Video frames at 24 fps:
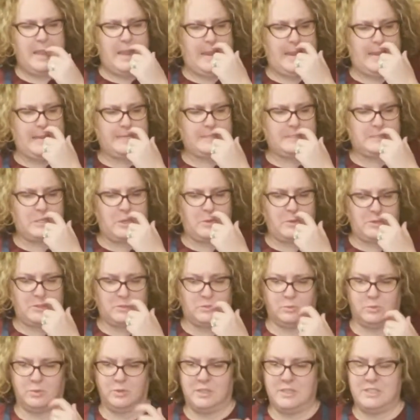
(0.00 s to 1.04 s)
And so it's
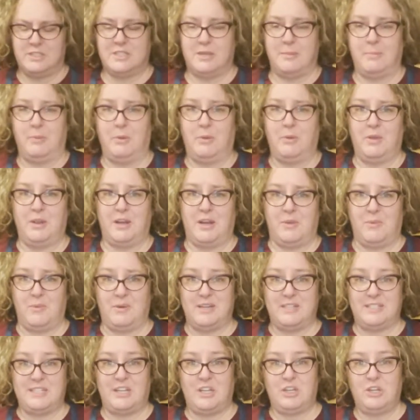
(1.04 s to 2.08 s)
really simple, and I
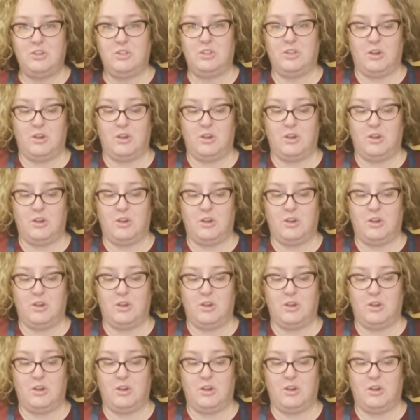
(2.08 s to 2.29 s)
want to tell you